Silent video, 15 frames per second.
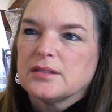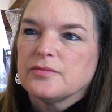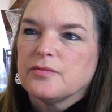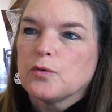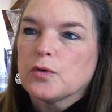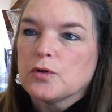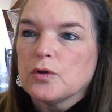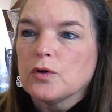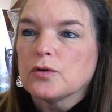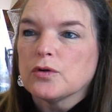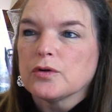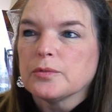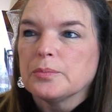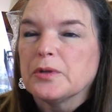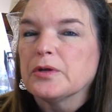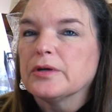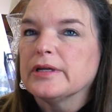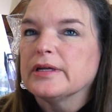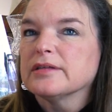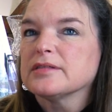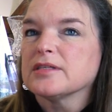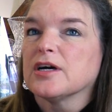for local
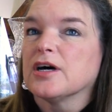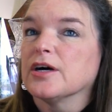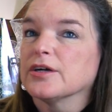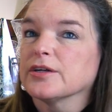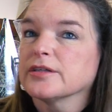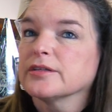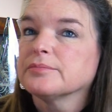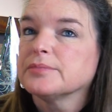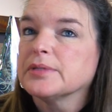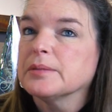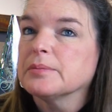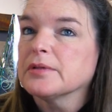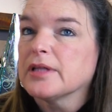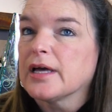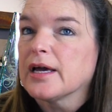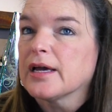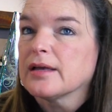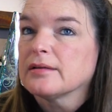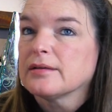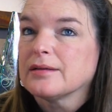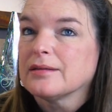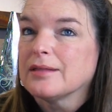communities to honor people that
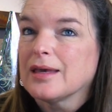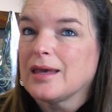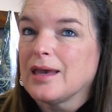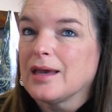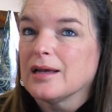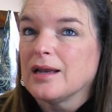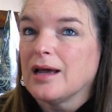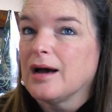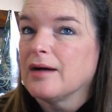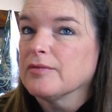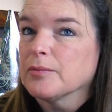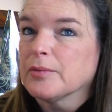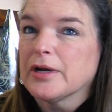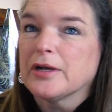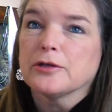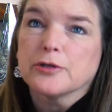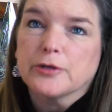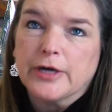they can't have a regular